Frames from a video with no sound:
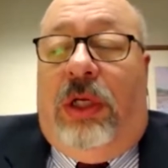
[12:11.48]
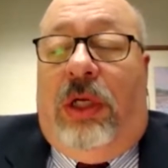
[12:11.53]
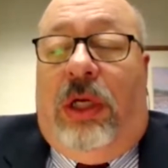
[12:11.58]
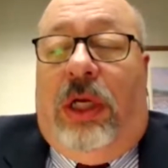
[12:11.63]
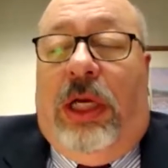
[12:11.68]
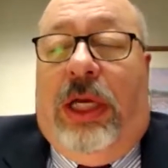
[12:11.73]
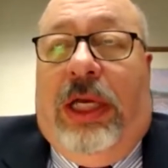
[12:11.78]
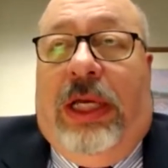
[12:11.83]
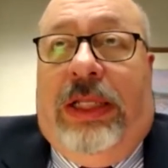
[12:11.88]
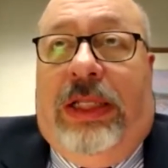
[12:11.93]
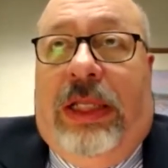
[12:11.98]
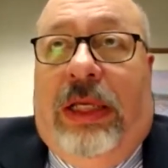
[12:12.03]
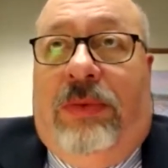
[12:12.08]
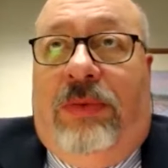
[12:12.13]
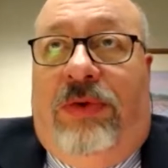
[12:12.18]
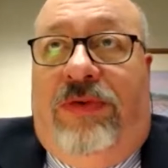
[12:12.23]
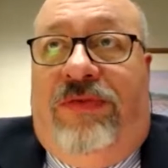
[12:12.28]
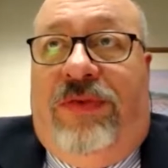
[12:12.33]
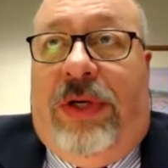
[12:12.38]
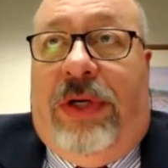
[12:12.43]
And they were
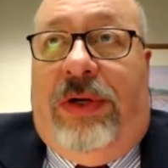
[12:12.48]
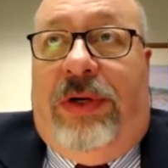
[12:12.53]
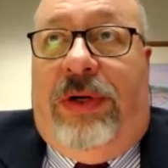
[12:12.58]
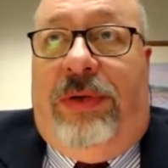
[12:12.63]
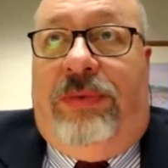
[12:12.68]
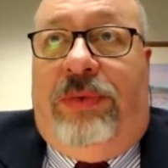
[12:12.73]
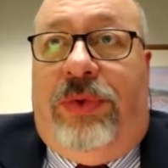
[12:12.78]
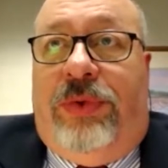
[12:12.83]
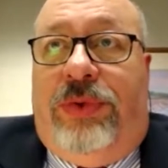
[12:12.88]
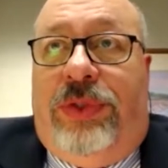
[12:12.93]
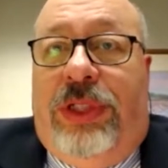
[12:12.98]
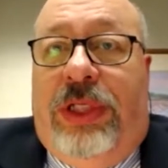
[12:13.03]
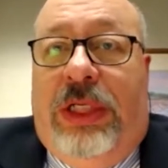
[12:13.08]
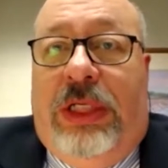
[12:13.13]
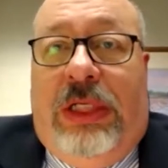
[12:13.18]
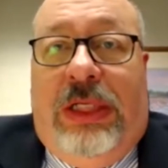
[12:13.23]
very routine.